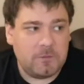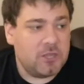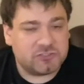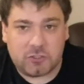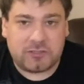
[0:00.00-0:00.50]

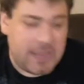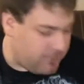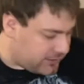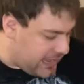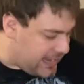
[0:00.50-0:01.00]
So
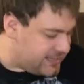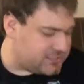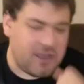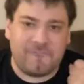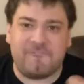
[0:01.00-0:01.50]

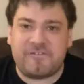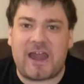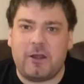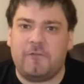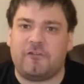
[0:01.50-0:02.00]
GamerK's
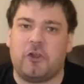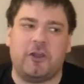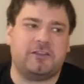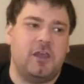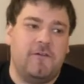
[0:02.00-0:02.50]
final
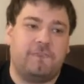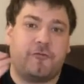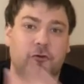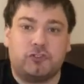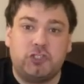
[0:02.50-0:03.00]
verdict
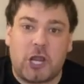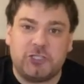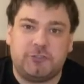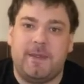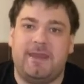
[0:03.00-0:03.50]
for
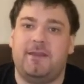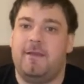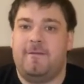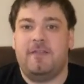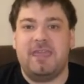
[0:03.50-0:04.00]
Judgment
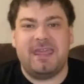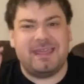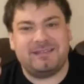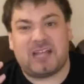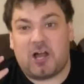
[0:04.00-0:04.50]

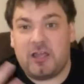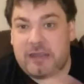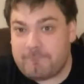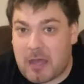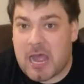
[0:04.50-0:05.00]
is,
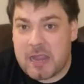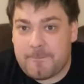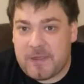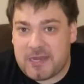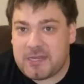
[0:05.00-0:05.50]
in my
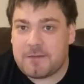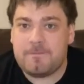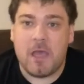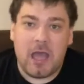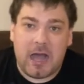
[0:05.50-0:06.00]

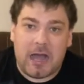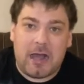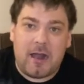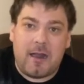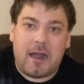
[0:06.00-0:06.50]
opinion,
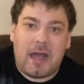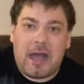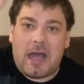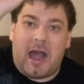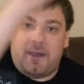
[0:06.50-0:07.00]

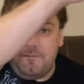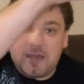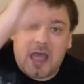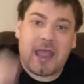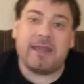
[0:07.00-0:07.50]
a
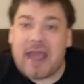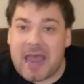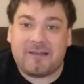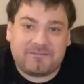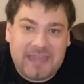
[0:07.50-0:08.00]
9
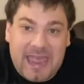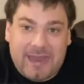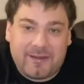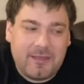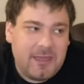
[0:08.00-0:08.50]
out of 10.